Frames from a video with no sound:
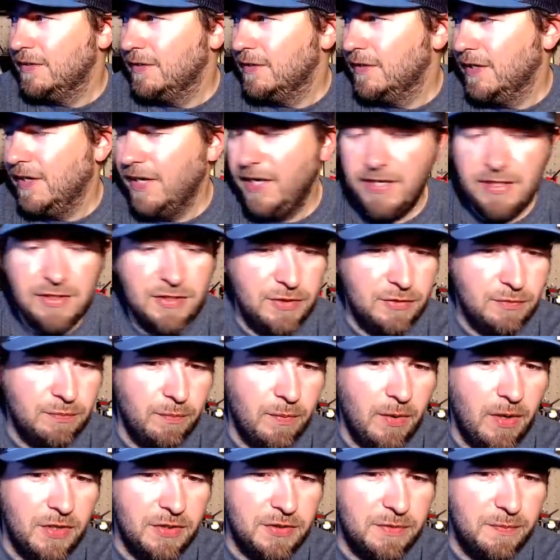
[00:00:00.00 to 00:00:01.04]
He just
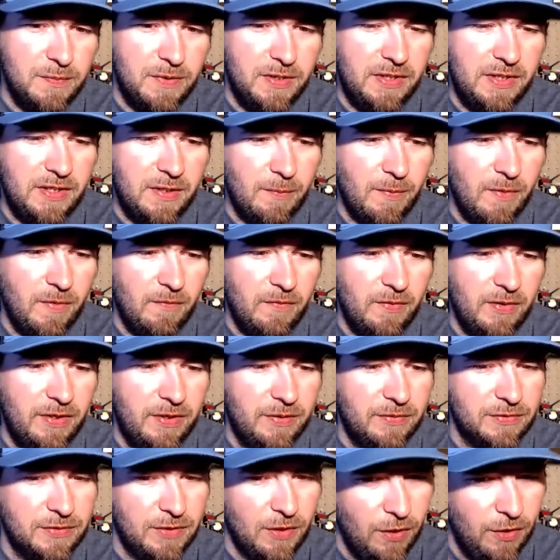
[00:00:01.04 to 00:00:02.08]
watched me come over here and
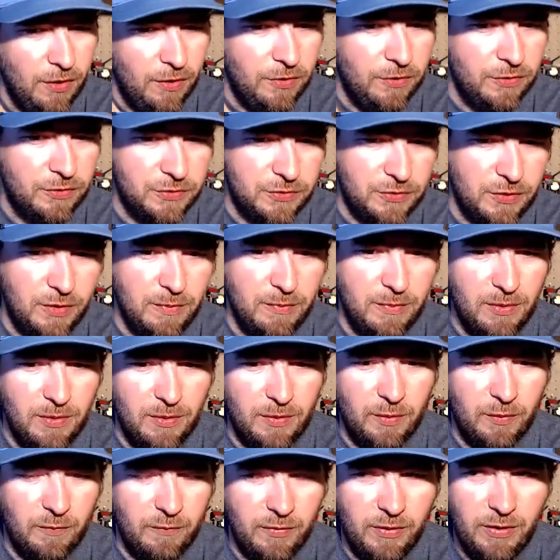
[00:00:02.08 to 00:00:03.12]
goes, hey, you're streaming
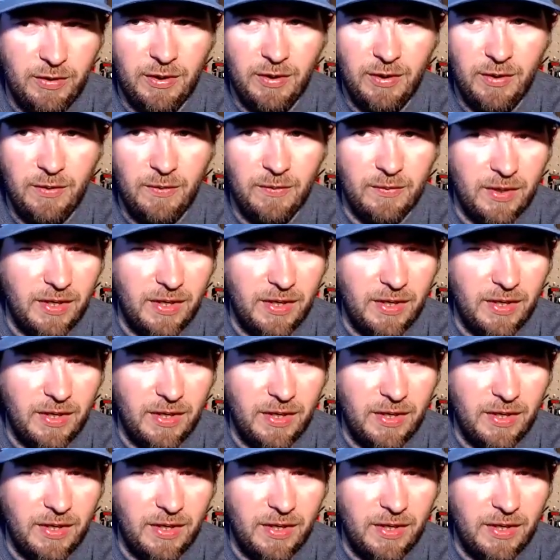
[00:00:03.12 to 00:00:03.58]
on your video?